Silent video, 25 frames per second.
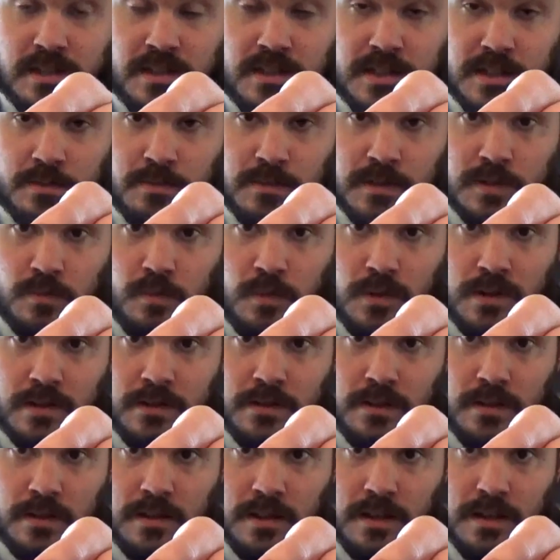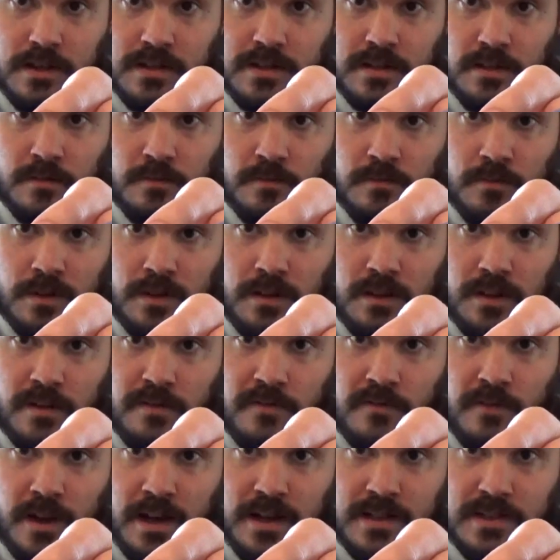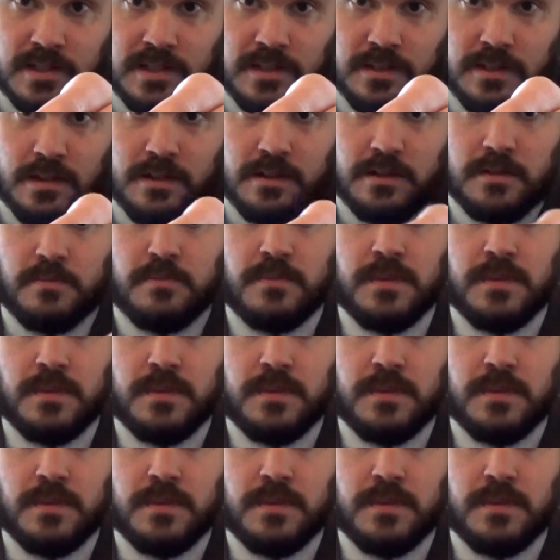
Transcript: this was one of the things that really fascinated